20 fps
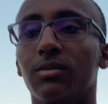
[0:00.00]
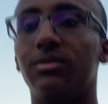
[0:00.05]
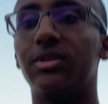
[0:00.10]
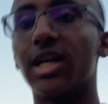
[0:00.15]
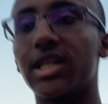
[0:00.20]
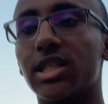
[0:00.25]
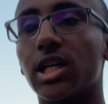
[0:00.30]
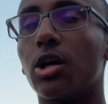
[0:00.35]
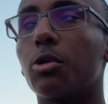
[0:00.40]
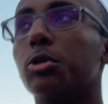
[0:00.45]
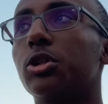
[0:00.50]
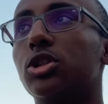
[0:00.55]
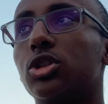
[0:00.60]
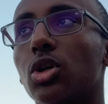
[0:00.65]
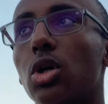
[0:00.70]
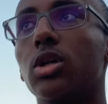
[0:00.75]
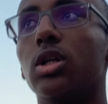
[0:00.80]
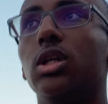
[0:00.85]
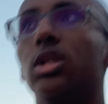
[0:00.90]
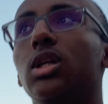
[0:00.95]
That's how he
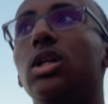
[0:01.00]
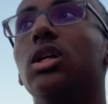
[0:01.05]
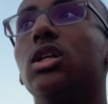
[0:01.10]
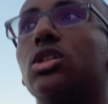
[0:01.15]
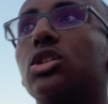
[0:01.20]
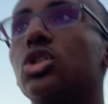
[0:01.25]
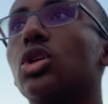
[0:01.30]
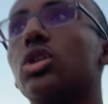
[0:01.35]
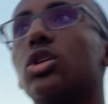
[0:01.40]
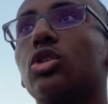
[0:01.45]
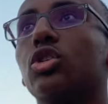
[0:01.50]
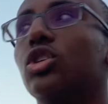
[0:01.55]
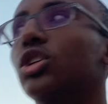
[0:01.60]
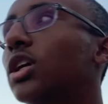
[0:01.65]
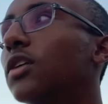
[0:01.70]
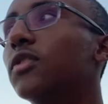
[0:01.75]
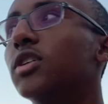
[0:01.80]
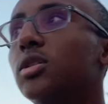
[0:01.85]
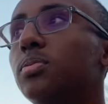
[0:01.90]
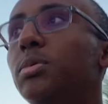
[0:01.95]
started. He didn't start
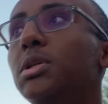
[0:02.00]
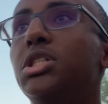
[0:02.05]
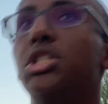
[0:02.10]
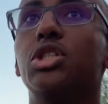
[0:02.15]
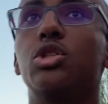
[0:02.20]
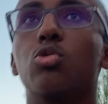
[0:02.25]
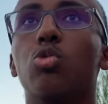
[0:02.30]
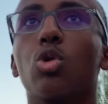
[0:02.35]
giving speeches